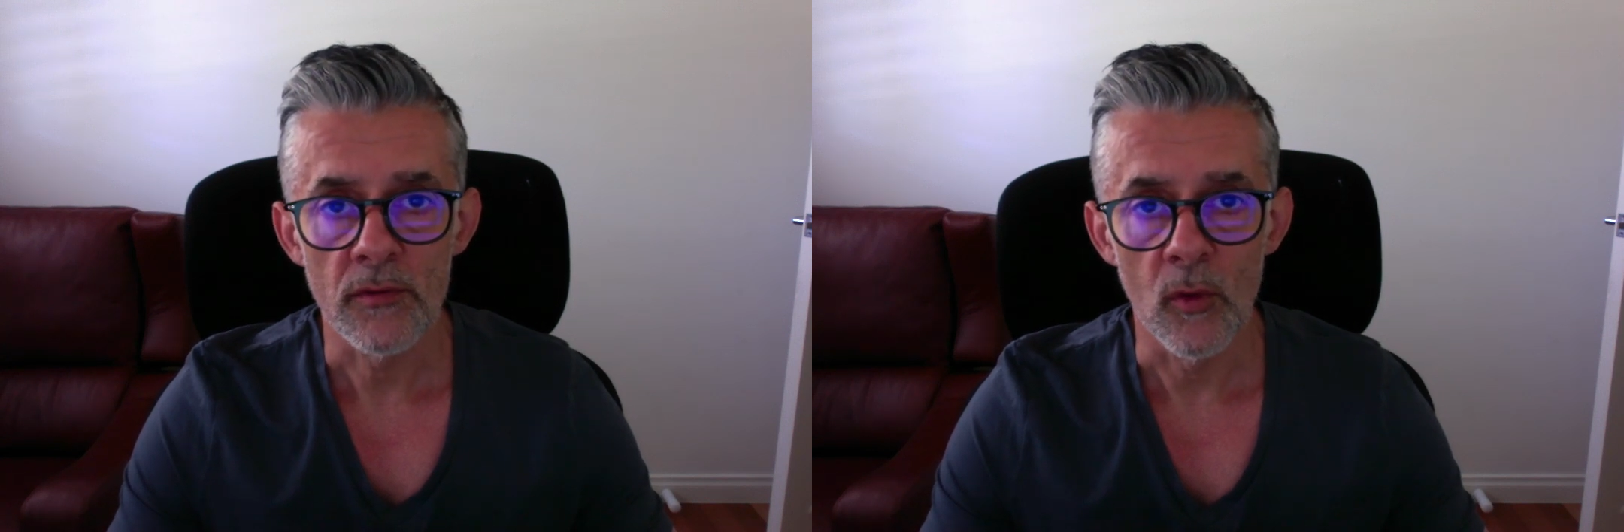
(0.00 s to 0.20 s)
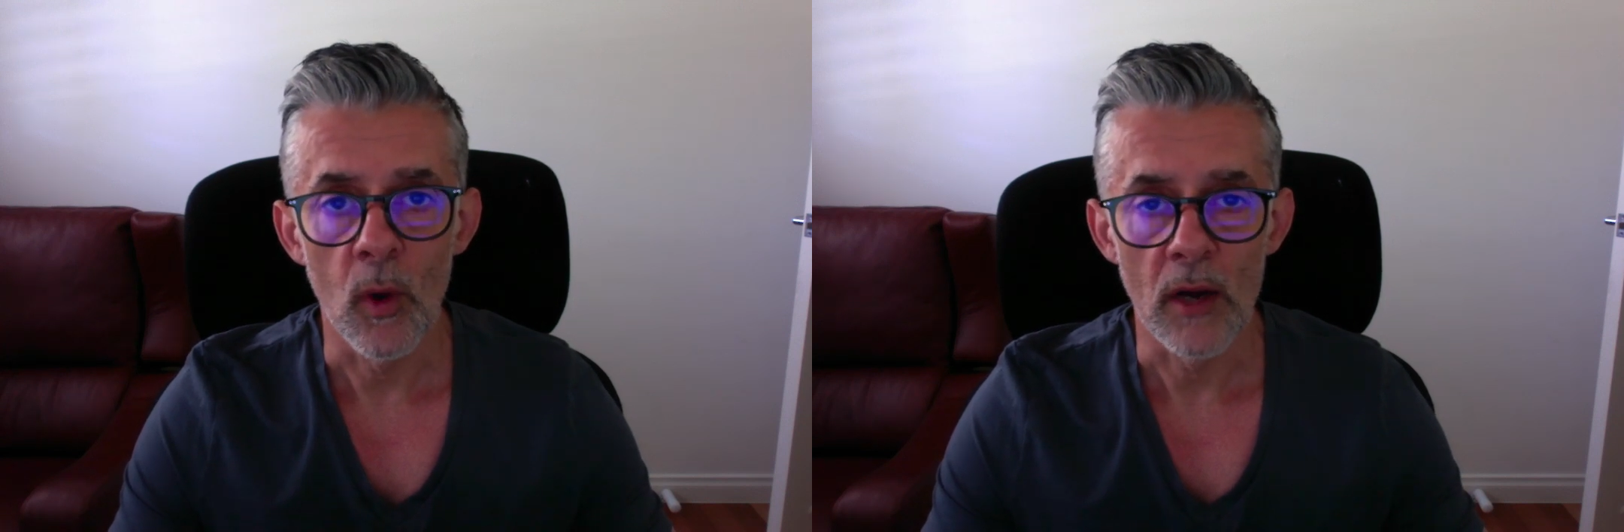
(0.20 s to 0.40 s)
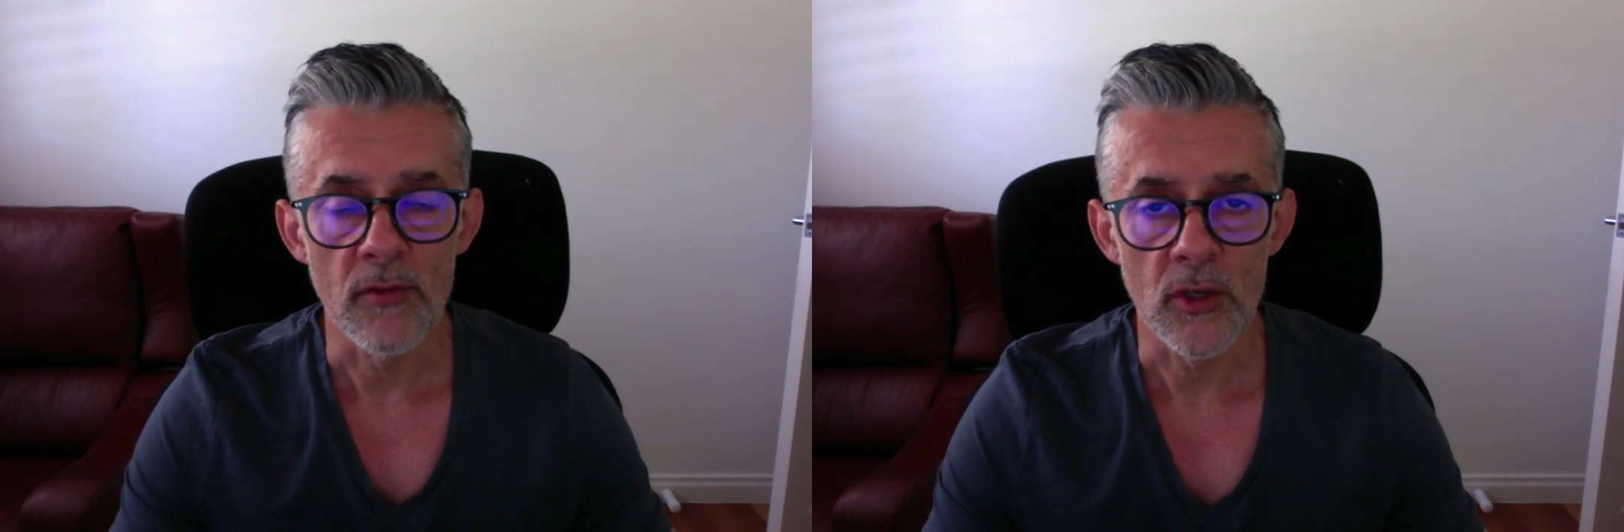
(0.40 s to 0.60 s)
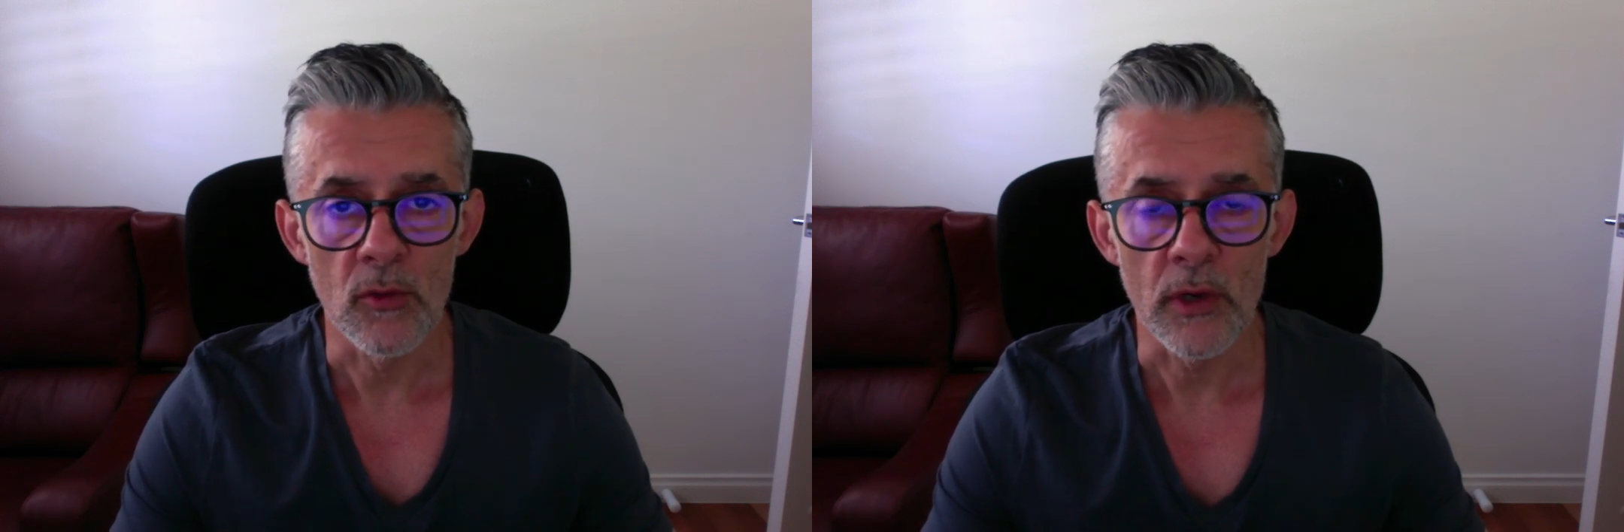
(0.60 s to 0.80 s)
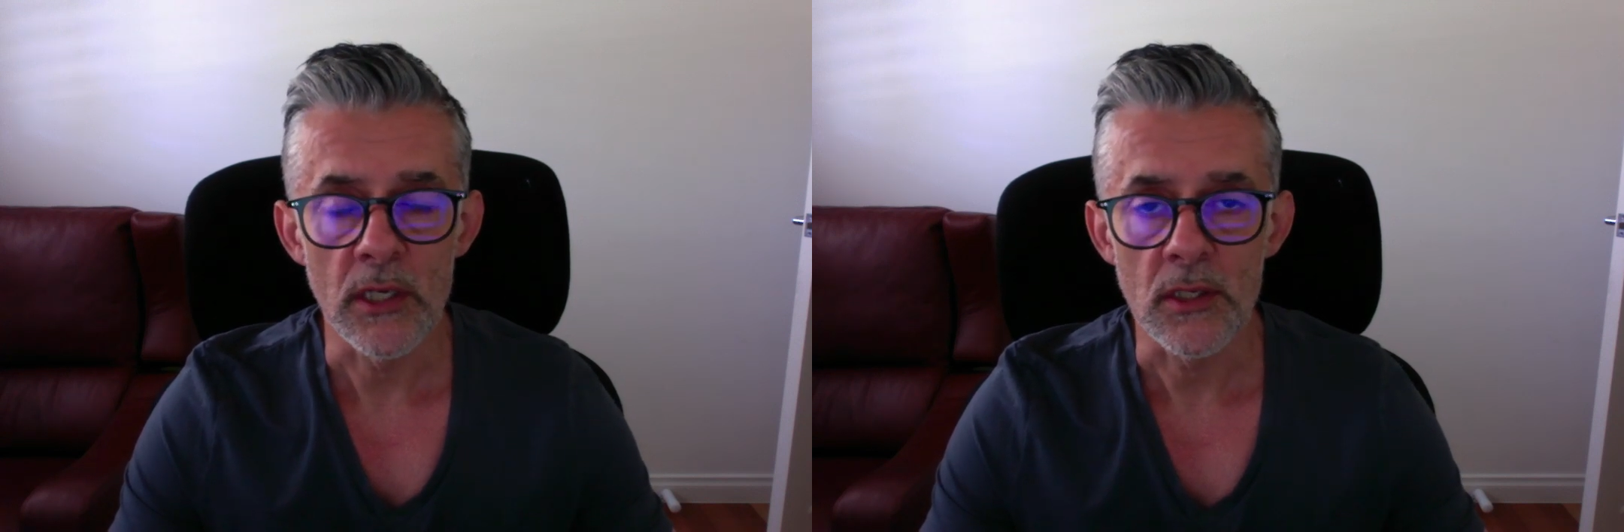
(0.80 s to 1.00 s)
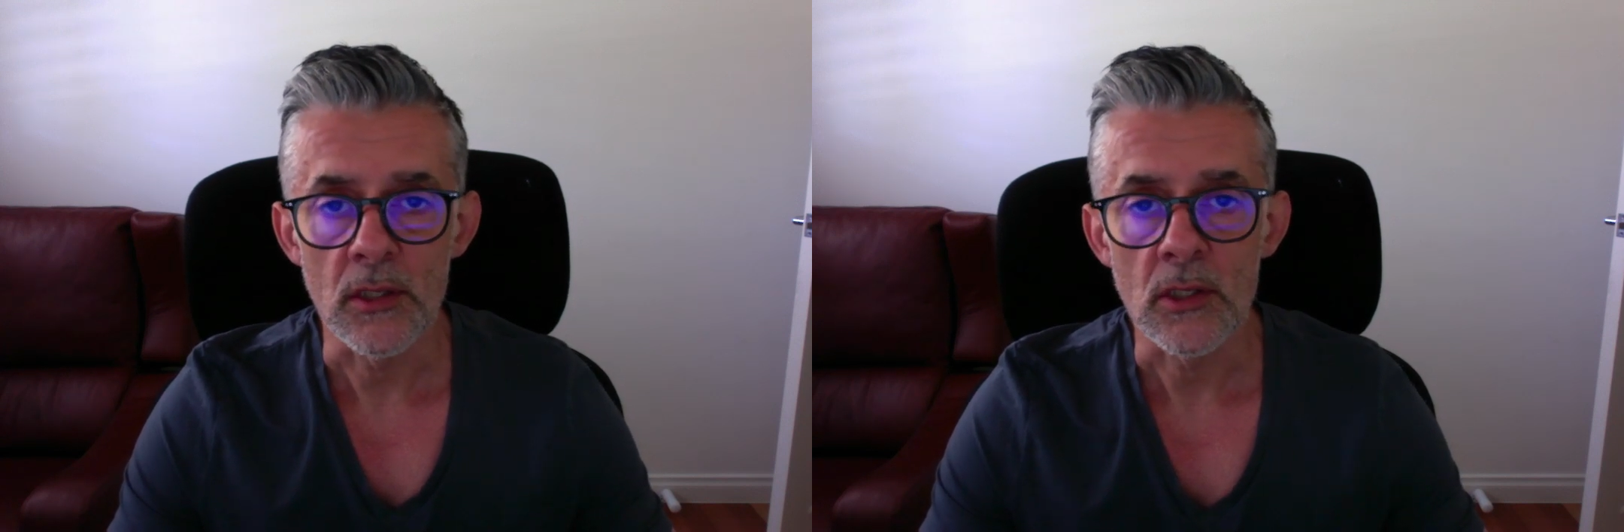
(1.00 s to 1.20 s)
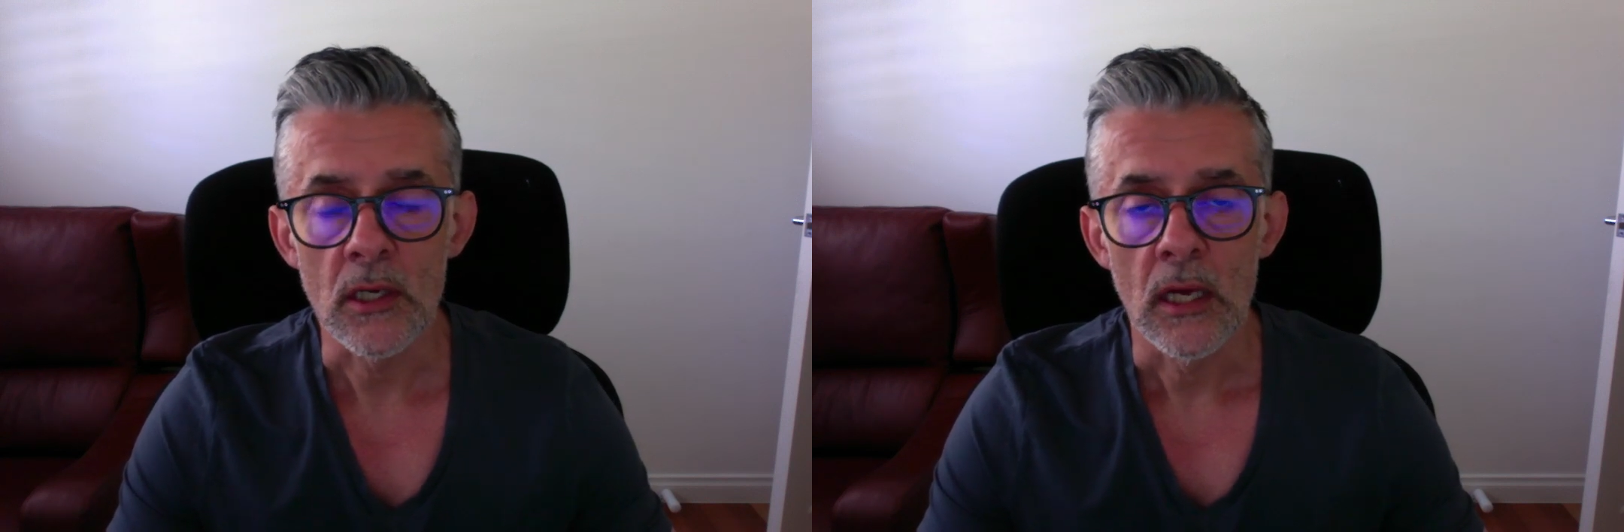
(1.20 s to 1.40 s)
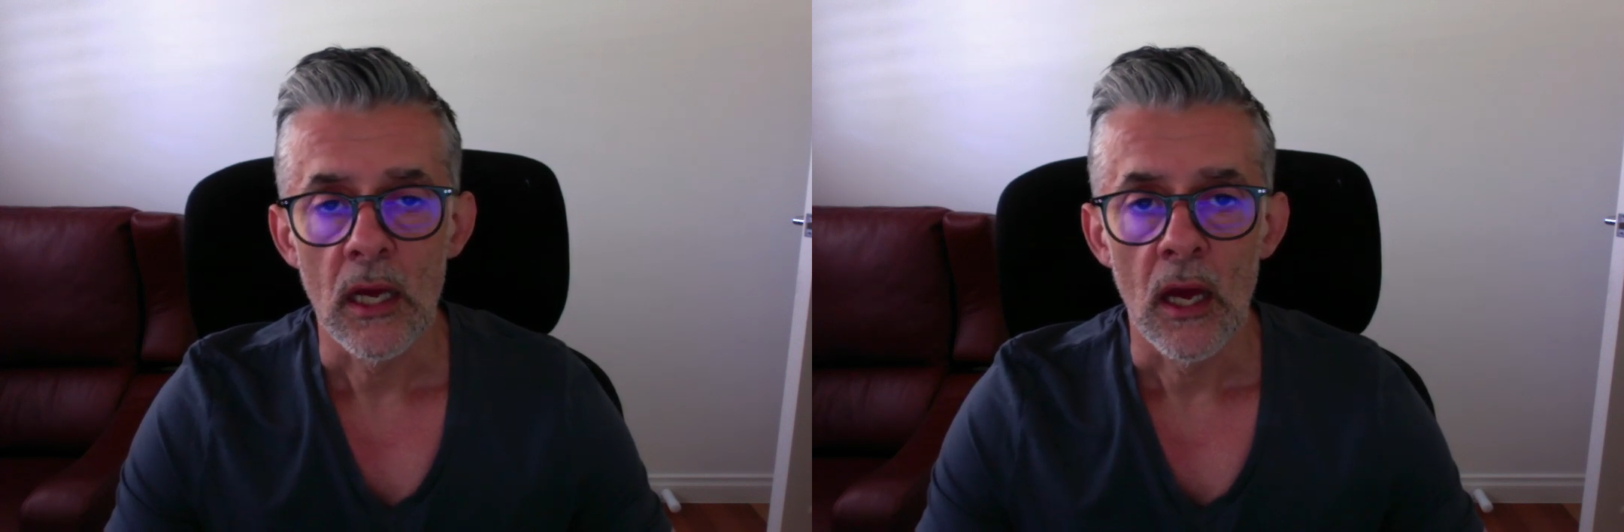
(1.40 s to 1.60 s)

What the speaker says: for one of two reasons.